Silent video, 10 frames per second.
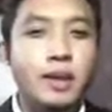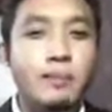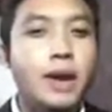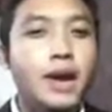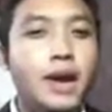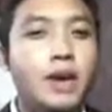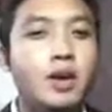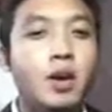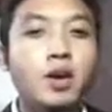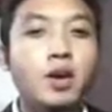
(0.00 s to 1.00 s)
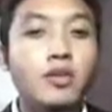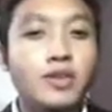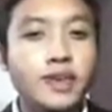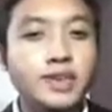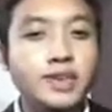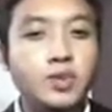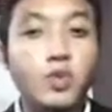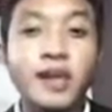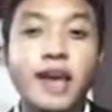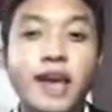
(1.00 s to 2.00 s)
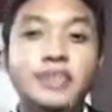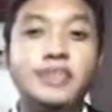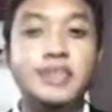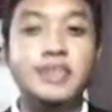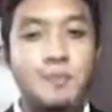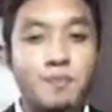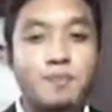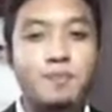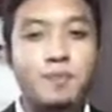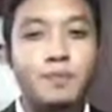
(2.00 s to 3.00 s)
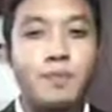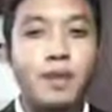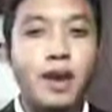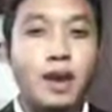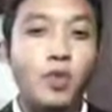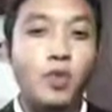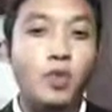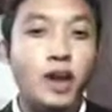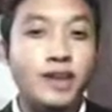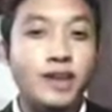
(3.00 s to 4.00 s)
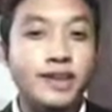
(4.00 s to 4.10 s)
but all of us work as a team. And while